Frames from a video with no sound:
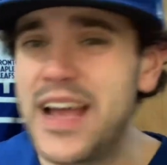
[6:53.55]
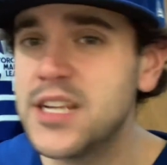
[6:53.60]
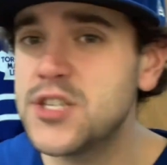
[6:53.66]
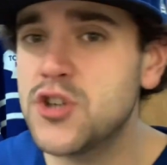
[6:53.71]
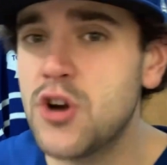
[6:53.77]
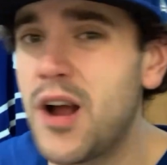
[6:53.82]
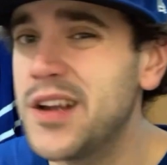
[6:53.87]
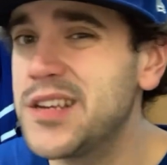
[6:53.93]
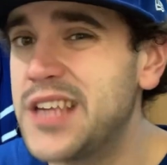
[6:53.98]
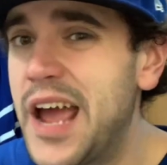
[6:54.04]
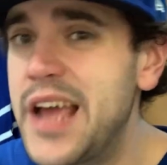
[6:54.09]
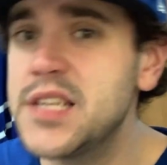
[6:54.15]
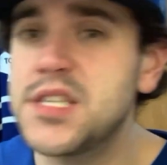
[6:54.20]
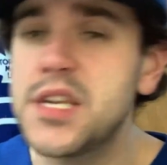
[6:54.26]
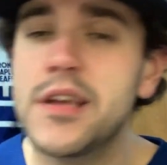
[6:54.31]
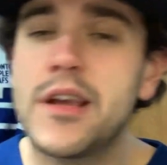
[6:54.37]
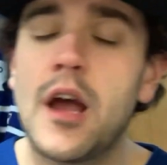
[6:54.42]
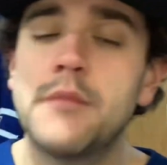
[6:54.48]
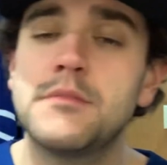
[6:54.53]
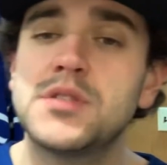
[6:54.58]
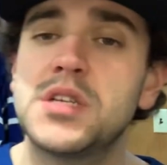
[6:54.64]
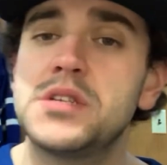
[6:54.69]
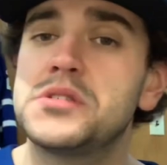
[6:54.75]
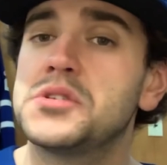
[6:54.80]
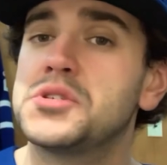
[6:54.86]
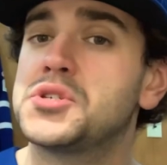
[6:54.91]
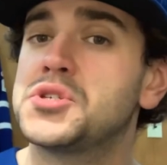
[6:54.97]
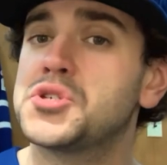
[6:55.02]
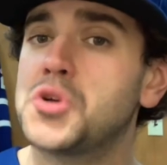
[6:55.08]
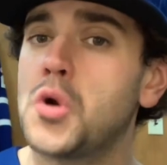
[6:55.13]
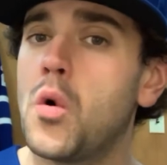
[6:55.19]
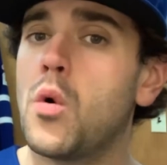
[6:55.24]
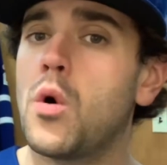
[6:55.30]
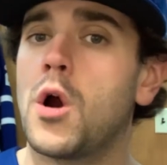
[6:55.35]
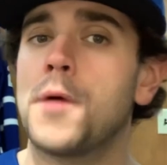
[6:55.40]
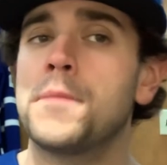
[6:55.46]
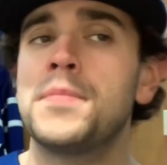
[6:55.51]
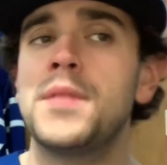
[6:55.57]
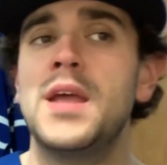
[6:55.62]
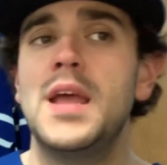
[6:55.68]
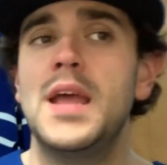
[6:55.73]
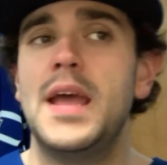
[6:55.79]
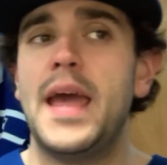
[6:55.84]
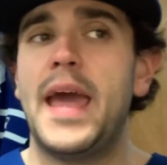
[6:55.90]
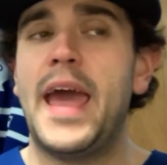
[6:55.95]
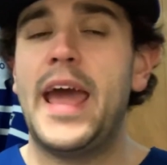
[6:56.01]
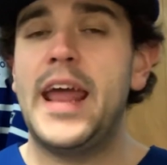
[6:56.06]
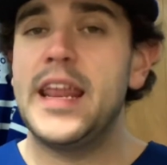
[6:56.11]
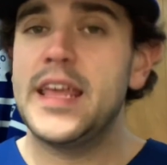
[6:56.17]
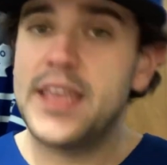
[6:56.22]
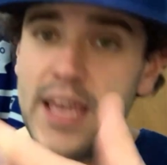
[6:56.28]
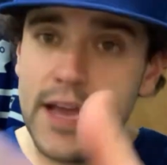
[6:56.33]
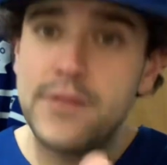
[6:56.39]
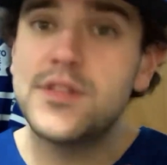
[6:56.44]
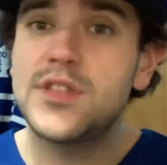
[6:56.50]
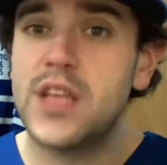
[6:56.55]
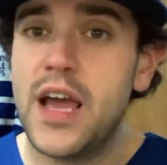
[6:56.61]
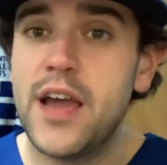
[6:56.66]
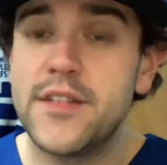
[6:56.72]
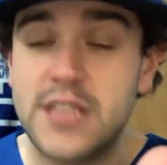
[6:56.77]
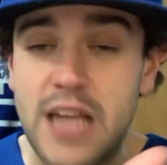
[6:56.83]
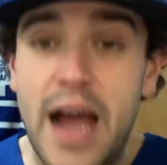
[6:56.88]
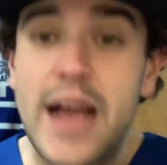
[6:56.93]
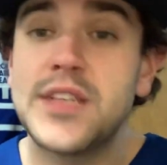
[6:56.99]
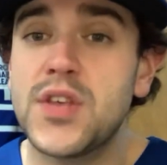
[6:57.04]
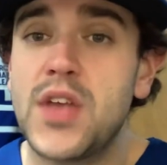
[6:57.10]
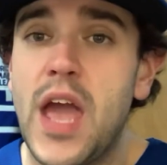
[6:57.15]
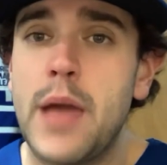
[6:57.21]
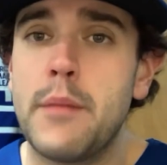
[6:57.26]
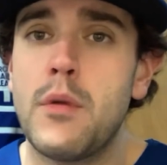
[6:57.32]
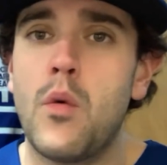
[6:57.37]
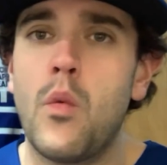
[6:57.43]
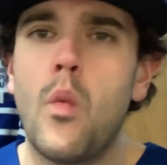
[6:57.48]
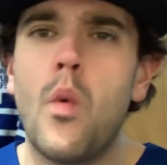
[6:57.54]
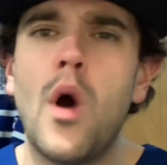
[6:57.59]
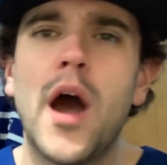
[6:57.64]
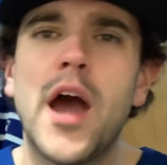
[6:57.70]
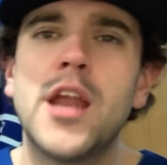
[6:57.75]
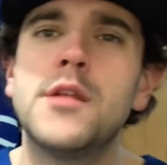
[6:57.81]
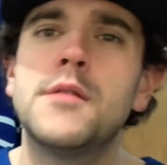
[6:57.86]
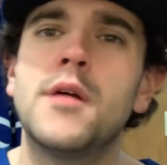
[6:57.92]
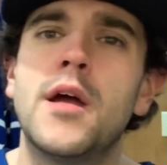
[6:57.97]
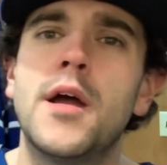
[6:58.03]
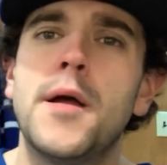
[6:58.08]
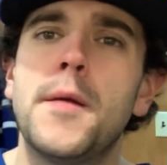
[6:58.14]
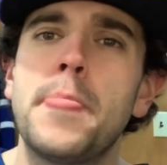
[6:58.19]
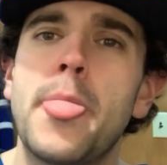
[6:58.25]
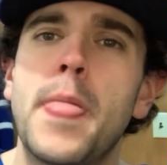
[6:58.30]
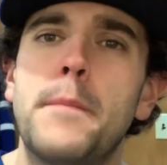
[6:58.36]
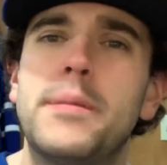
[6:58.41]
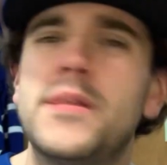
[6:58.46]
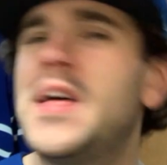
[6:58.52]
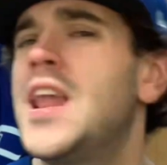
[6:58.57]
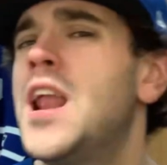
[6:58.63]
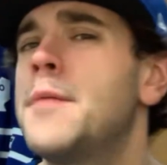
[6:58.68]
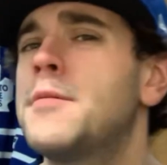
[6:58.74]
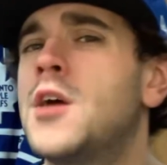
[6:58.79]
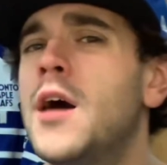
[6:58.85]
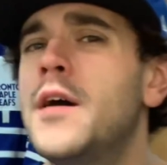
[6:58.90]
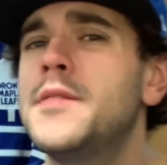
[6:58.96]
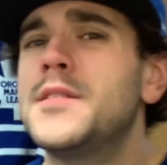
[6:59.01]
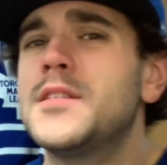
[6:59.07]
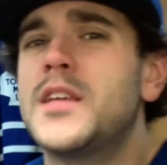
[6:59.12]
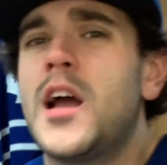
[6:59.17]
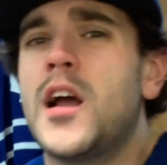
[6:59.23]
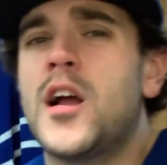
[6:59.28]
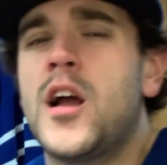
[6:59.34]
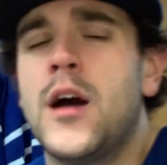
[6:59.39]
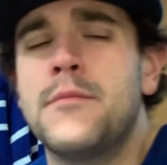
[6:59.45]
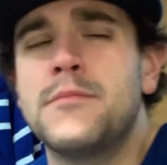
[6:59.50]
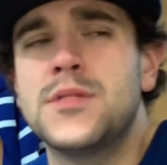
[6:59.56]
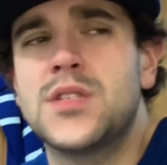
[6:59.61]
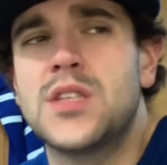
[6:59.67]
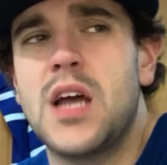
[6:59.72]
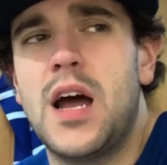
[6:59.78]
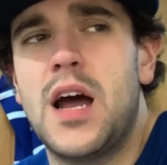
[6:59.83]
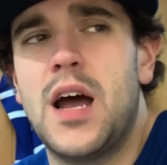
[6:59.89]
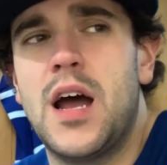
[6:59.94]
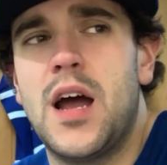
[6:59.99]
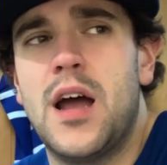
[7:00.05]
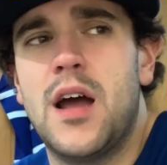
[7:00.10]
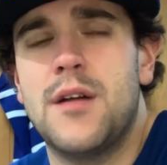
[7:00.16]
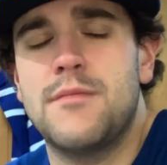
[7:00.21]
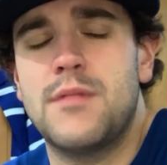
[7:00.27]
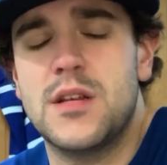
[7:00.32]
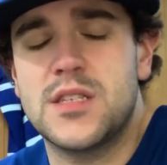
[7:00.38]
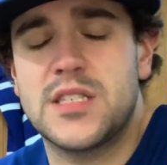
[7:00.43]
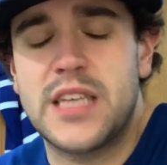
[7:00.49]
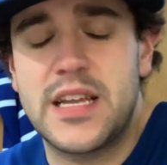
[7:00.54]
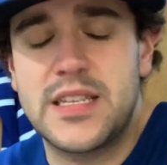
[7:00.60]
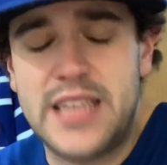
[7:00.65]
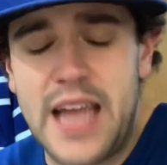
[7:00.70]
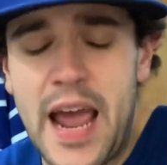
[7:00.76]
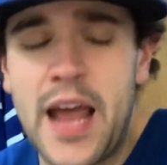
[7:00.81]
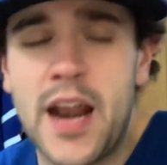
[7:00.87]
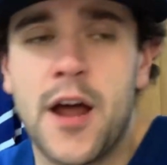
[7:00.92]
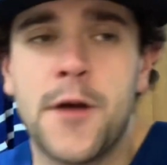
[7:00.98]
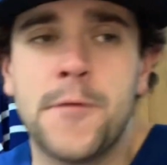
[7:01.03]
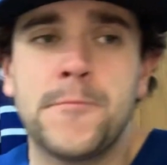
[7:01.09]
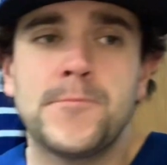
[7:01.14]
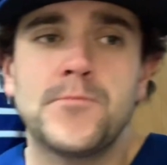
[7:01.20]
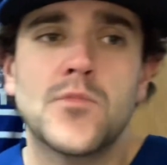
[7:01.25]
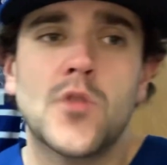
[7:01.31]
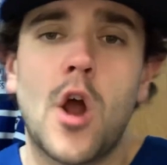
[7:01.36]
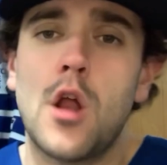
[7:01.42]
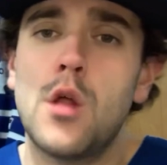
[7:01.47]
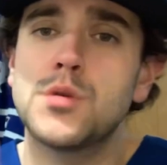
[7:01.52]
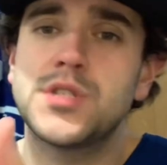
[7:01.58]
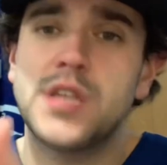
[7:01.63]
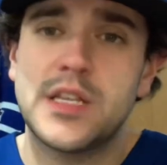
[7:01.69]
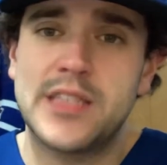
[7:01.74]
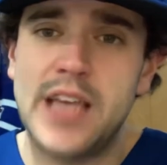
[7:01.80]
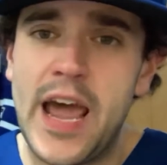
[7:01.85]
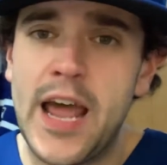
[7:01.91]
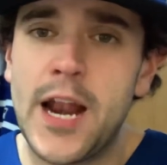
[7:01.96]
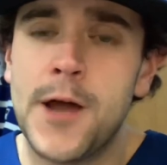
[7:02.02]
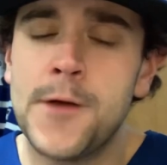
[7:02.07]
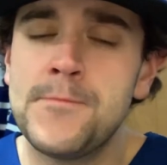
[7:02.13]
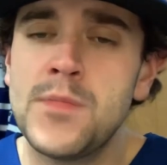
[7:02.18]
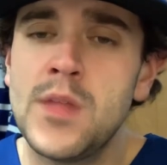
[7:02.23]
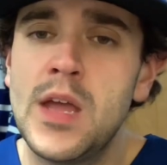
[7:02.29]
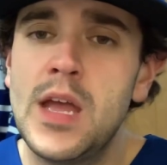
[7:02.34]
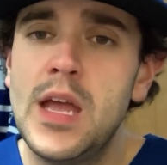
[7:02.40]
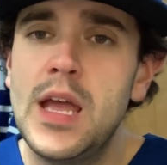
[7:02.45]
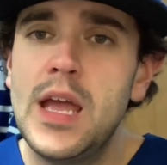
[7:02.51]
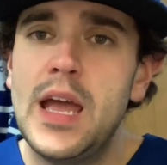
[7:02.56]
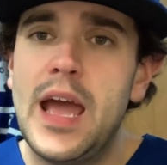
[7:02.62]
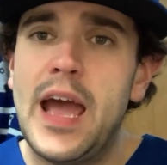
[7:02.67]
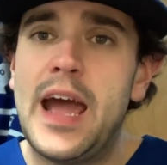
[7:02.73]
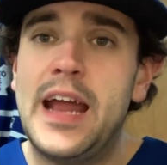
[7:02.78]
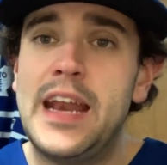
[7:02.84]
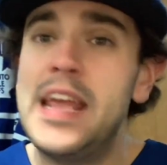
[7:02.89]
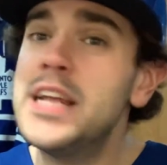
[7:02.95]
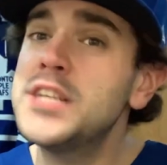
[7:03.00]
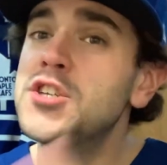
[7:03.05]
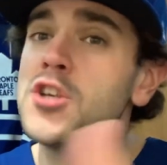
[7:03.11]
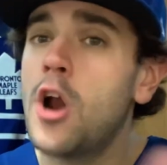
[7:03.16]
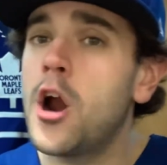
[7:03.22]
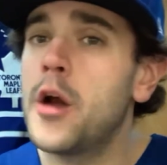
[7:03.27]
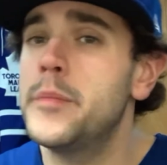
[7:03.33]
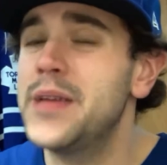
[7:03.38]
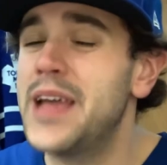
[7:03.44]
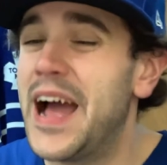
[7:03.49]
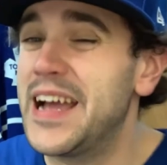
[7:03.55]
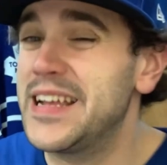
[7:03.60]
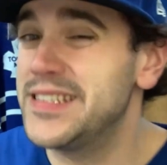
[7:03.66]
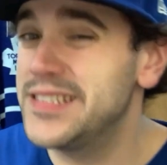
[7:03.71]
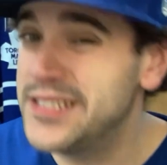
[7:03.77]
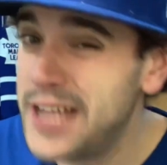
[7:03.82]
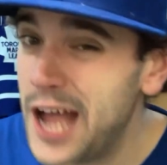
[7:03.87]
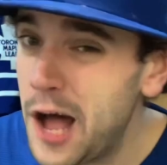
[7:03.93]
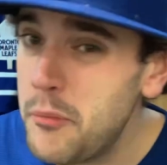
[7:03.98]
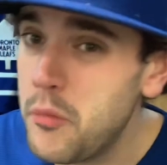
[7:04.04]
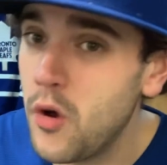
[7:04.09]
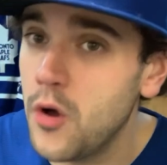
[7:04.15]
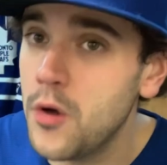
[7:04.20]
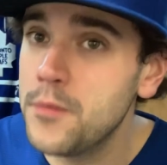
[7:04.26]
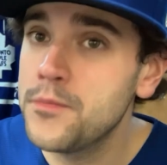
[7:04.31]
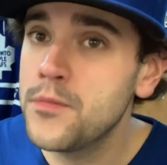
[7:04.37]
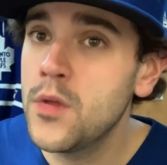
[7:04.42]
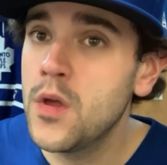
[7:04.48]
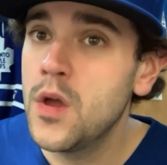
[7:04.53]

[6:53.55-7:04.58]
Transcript: Jordan Dyson comes in to score, and it ties the game at 1. But then up comes Carlos Santana, and he hits an RBI double,